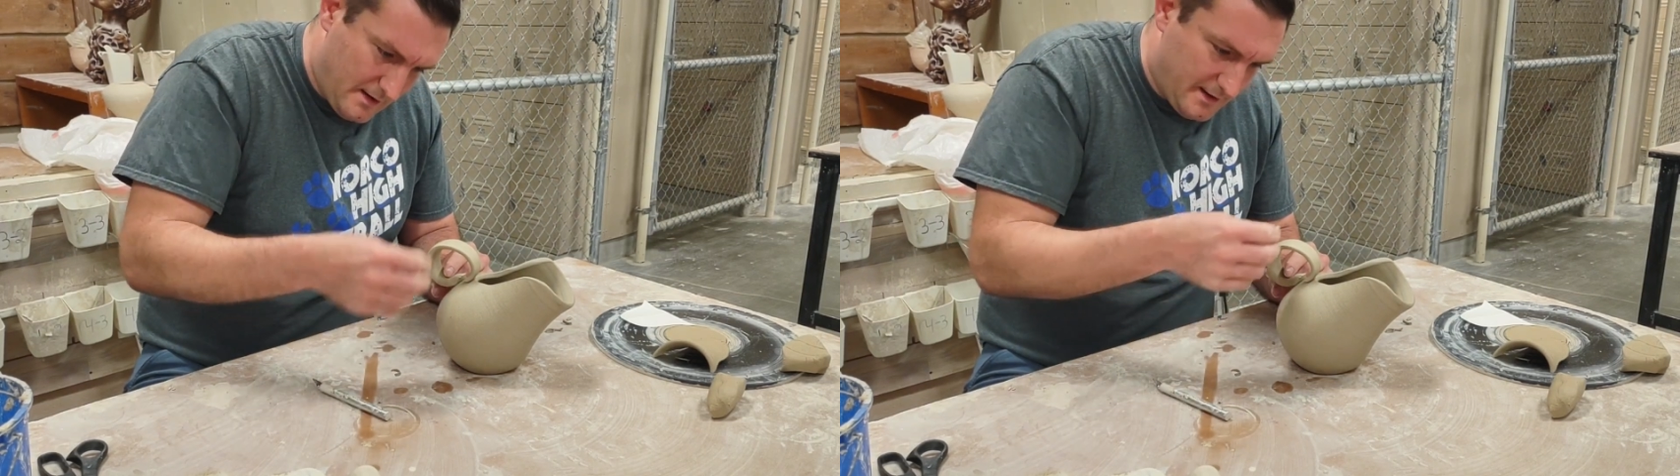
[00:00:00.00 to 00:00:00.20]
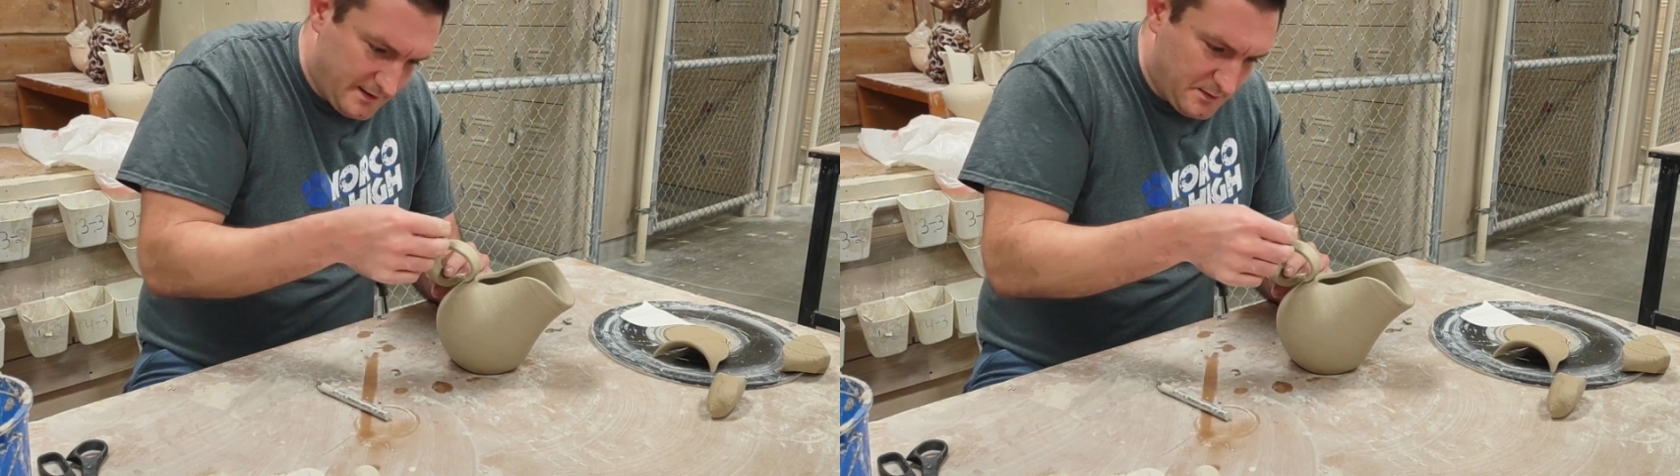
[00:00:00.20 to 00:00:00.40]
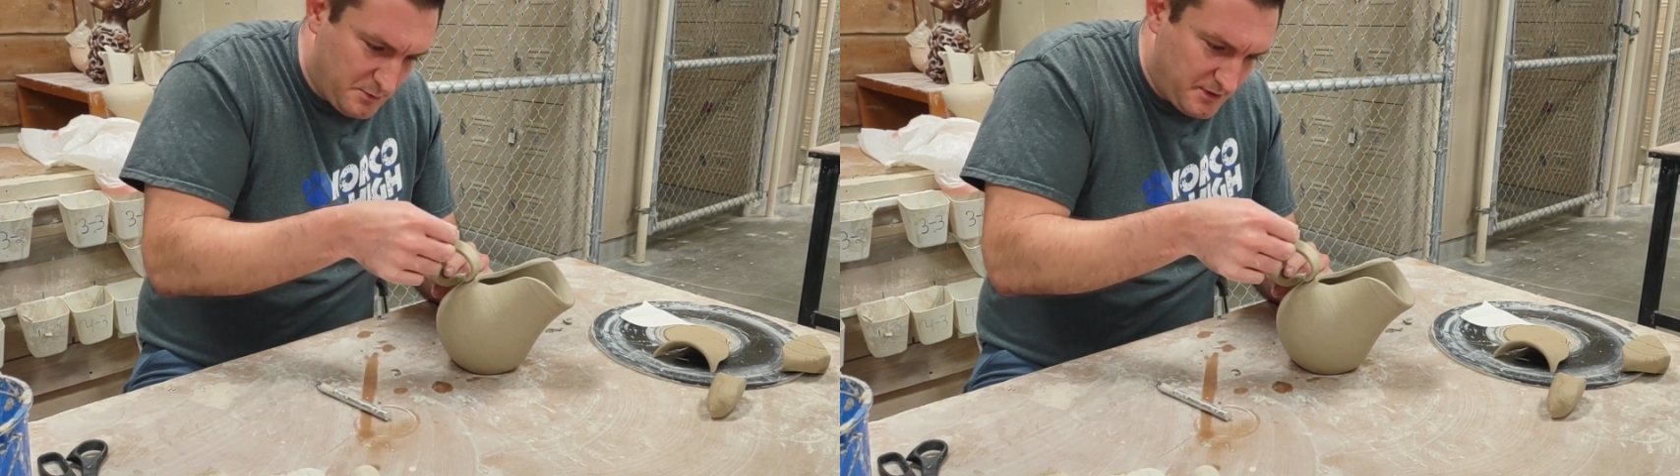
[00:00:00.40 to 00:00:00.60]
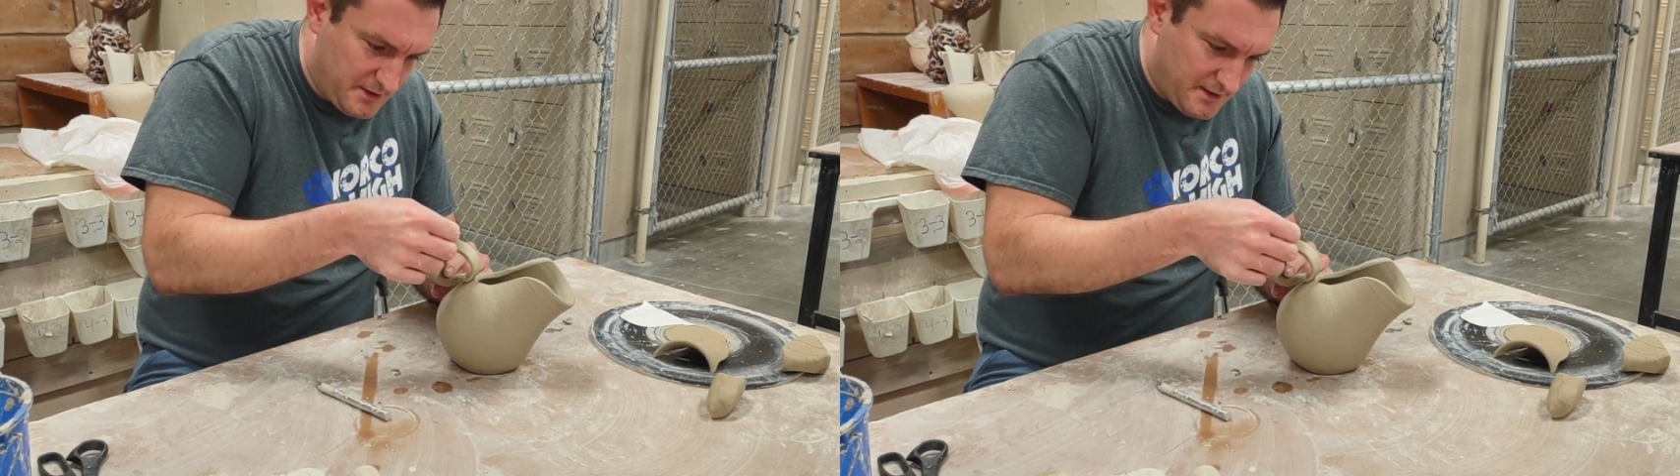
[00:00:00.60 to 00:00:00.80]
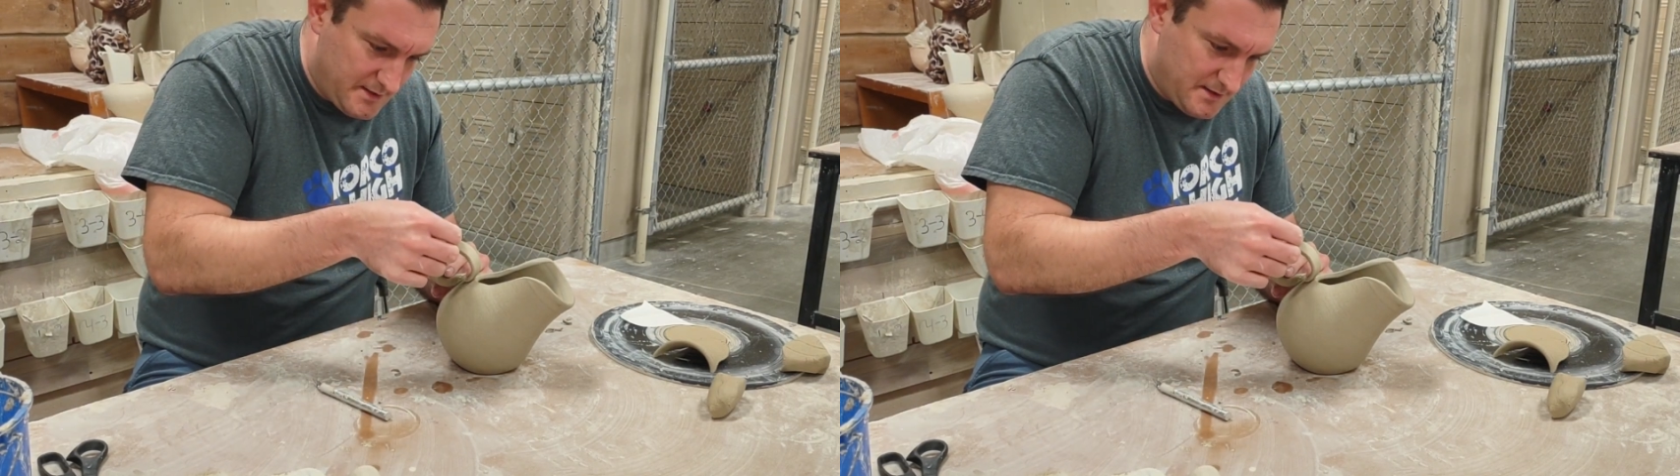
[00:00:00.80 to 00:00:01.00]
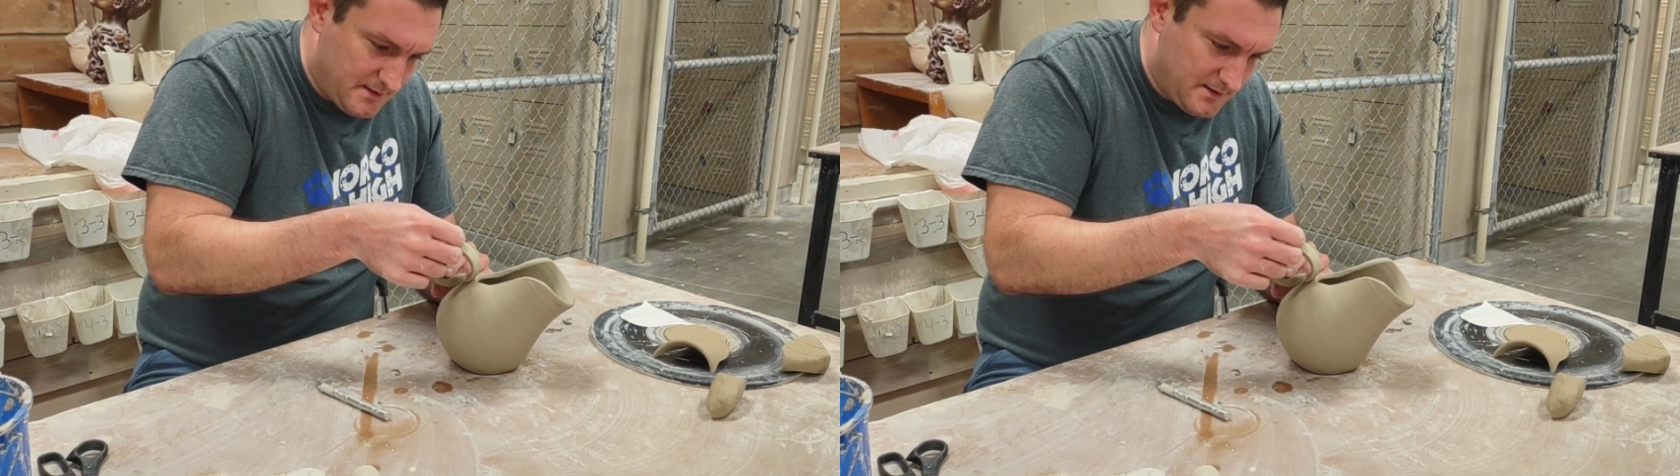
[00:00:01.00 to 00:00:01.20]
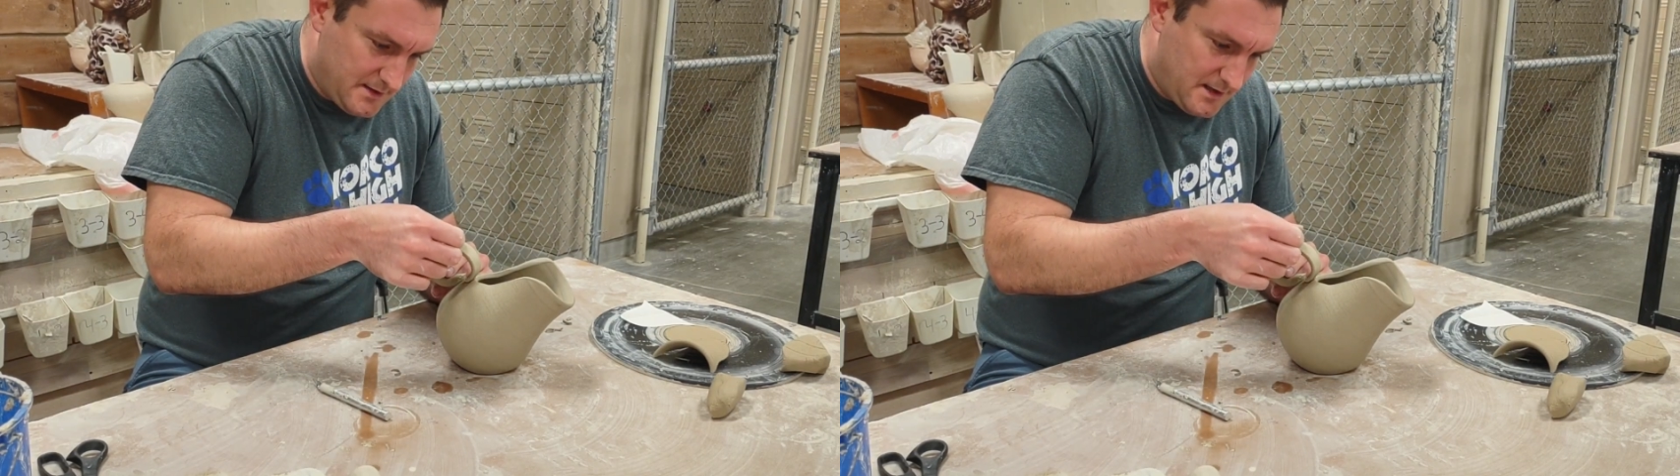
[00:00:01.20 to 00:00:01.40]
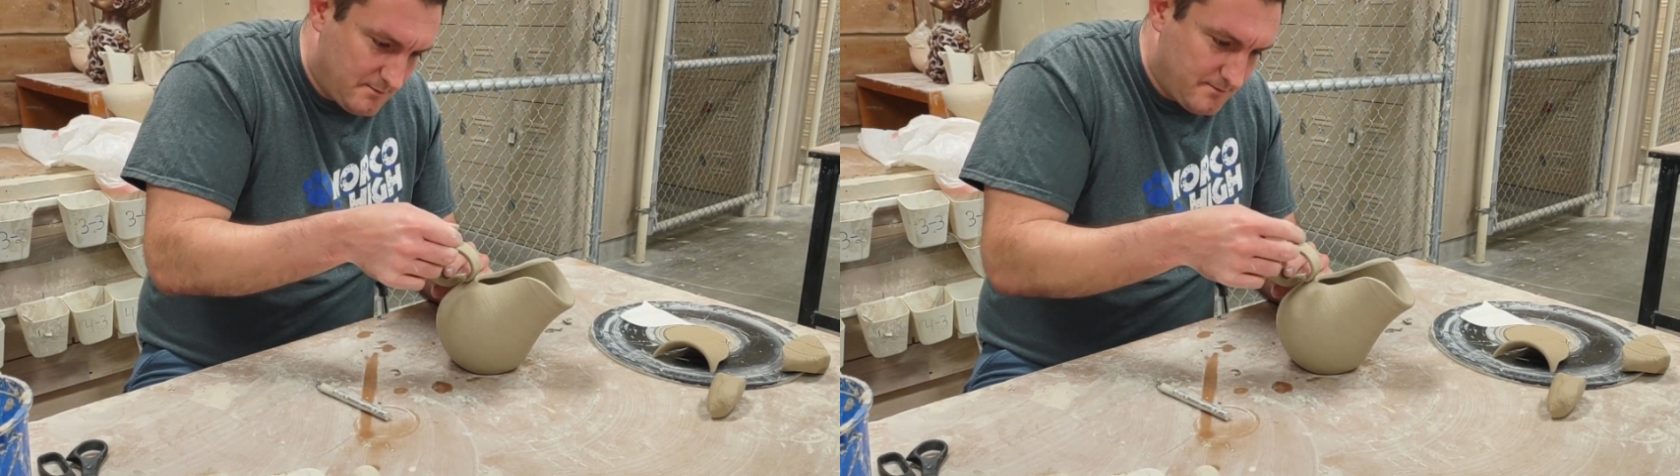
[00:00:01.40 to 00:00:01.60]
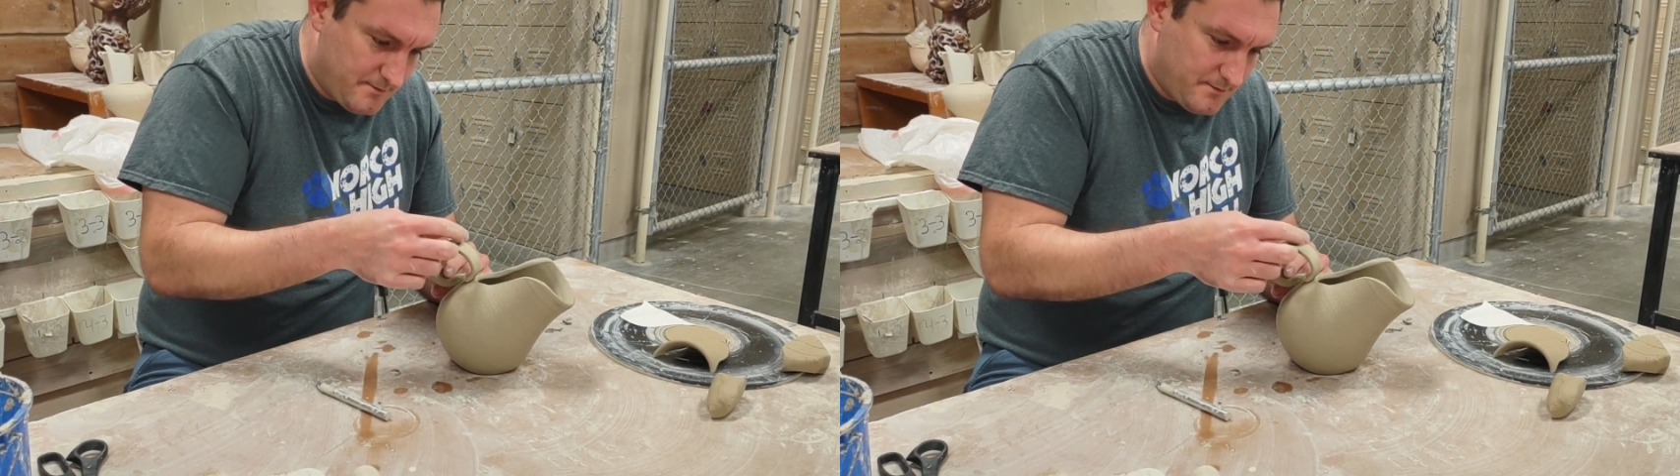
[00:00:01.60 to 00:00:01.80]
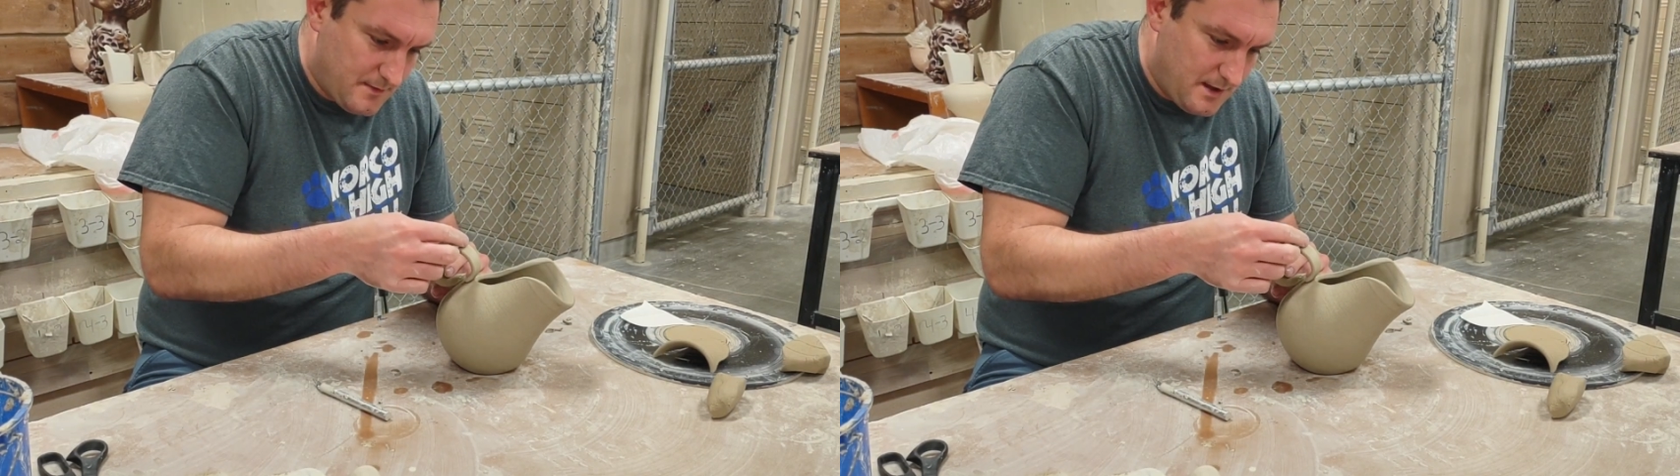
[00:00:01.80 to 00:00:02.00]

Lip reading: I like to put these on the top,